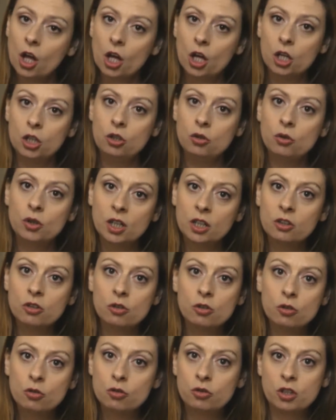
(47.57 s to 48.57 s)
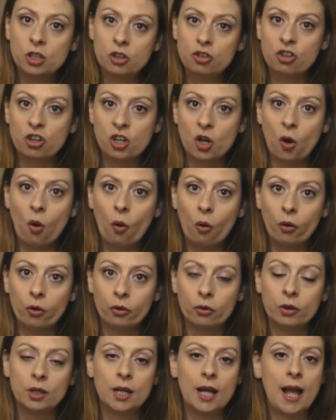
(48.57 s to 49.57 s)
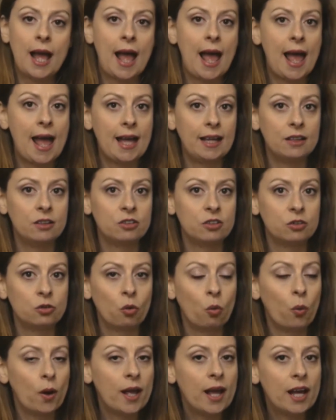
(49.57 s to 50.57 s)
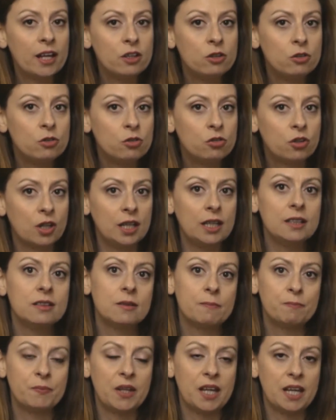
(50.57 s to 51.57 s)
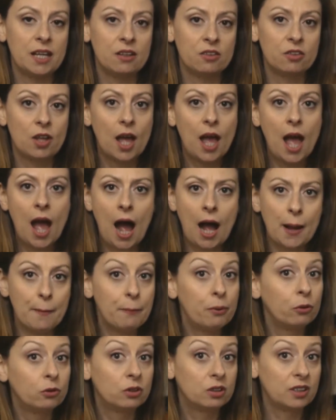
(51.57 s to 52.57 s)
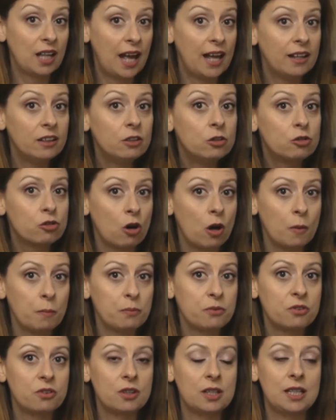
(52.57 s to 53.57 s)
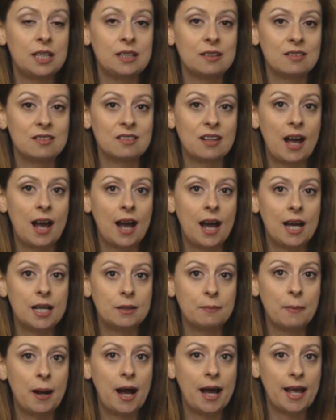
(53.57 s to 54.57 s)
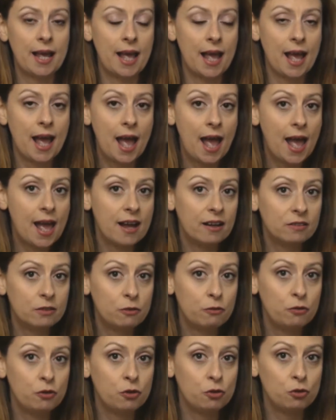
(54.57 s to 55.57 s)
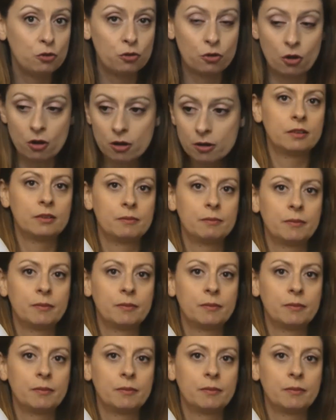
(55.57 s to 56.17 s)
you can use tea tree oil. And the way I use it is I put 10 drops inside my air diffuser.